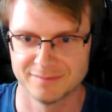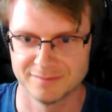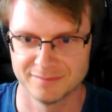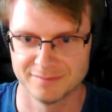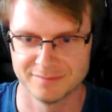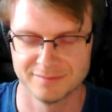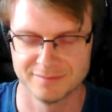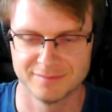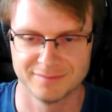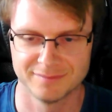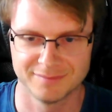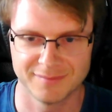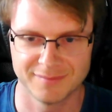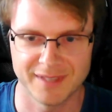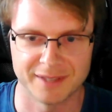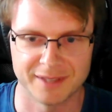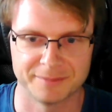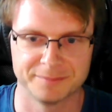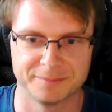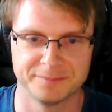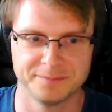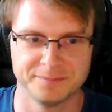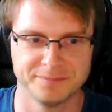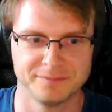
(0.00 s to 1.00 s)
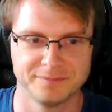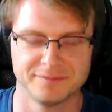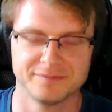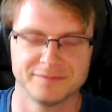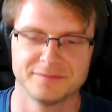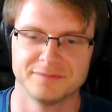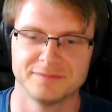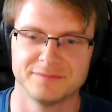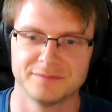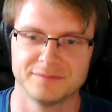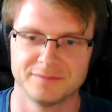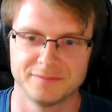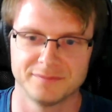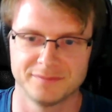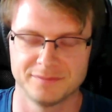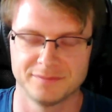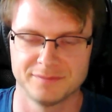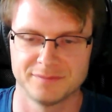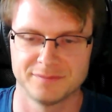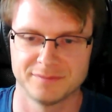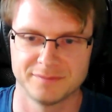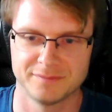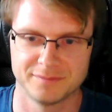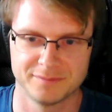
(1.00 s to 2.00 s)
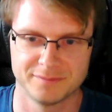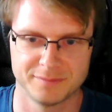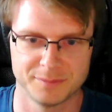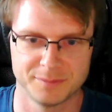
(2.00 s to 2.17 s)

the idea is that if you